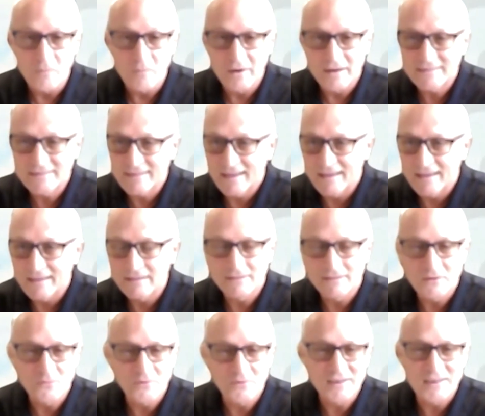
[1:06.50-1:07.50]
but
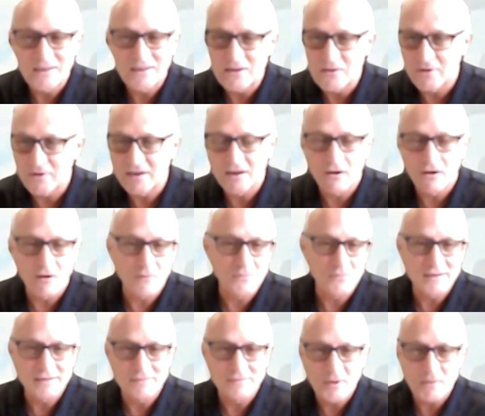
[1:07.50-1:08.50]
you wouldn't know it
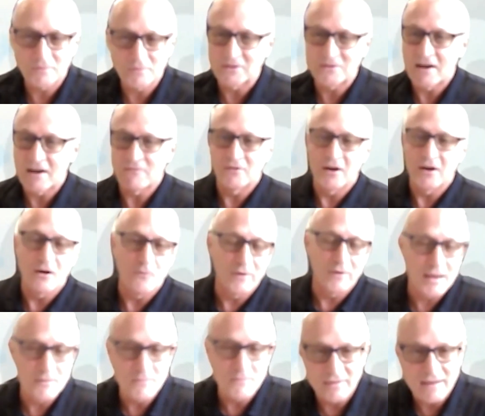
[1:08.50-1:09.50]
when people don't never know when
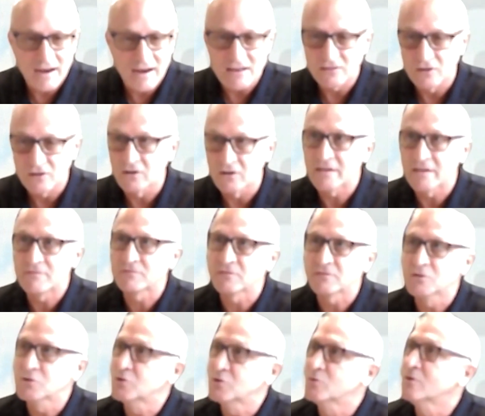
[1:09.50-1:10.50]
I'm in. I literally
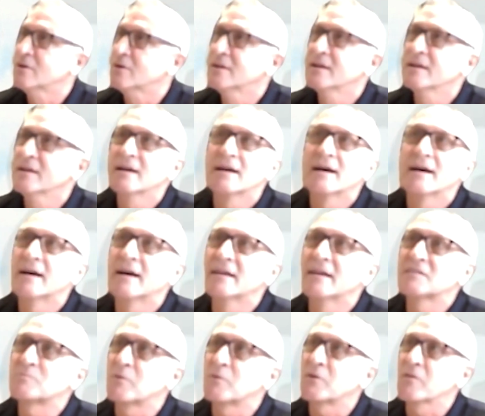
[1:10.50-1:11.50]
flew
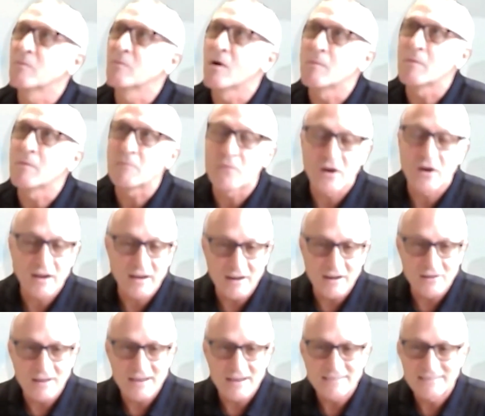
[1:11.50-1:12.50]
spur of the moment, bought an
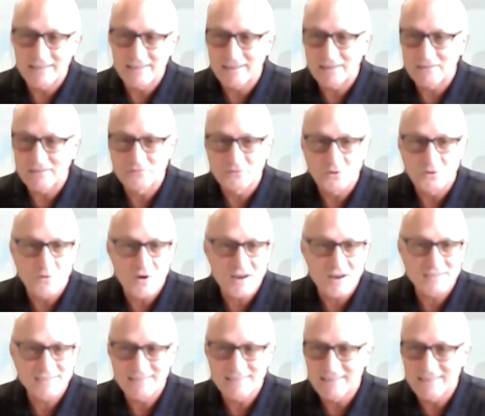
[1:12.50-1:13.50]
airline ticket, flew to
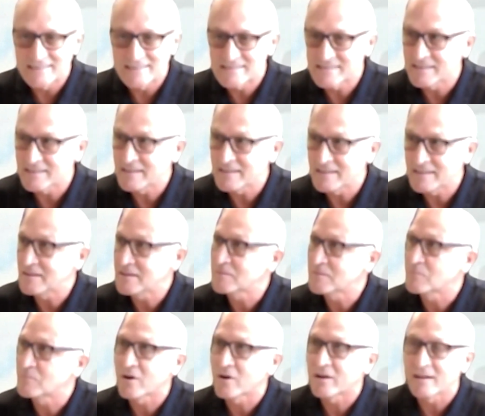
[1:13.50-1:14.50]
Washington D.C.
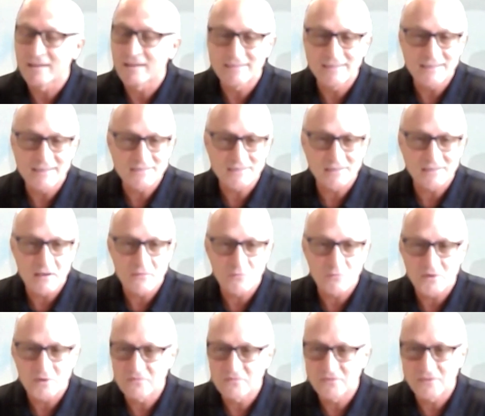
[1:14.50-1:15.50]
and bought a diesel
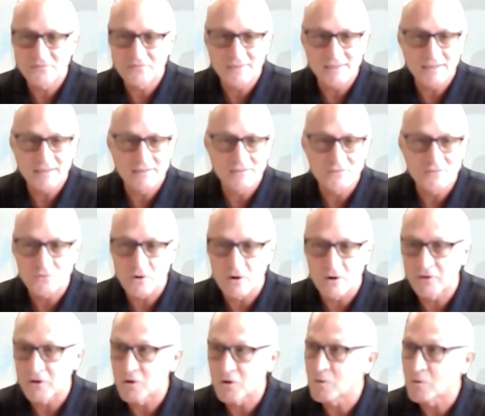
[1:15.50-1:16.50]
F-150 and drove
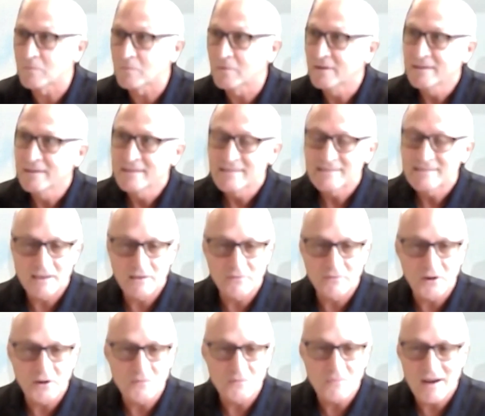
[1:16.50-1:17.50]
it home
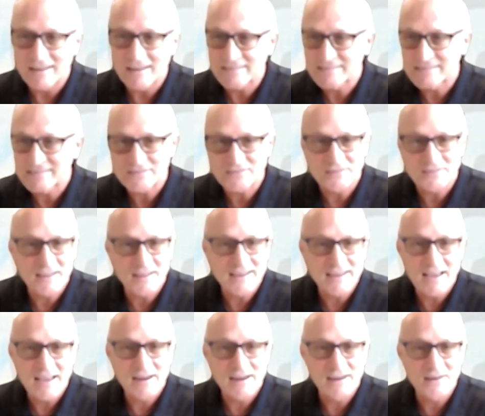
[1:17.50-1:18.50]
700 miles yesterday.
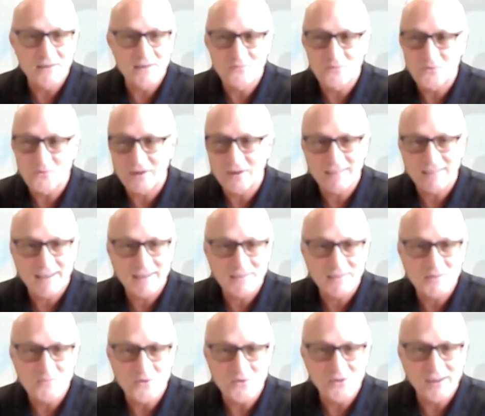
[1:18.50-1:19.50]
Got in at 4 o'clock in
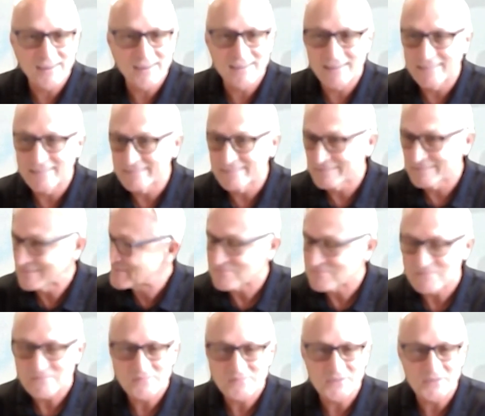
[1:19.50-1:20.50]
the morning and
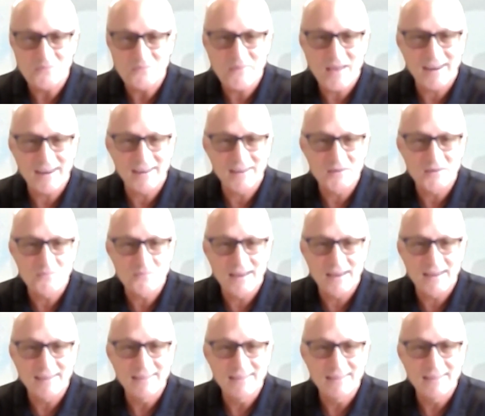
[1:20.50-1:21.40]
still back here by